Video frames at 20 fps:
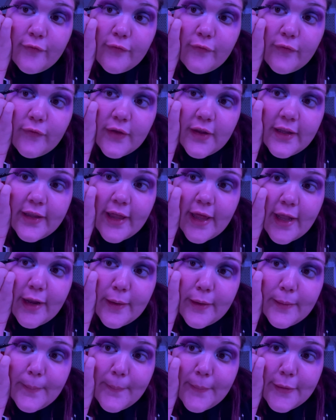fill that
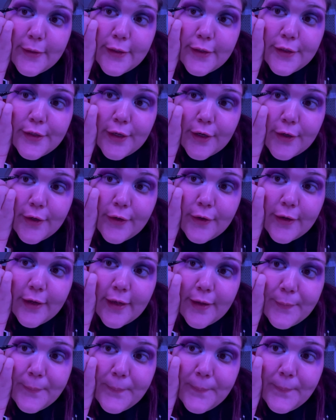sucker
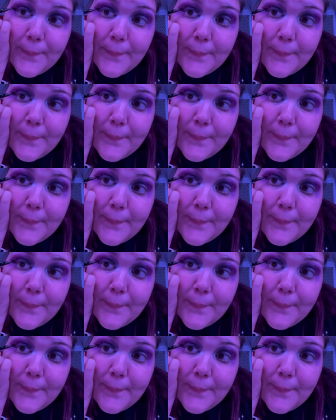in,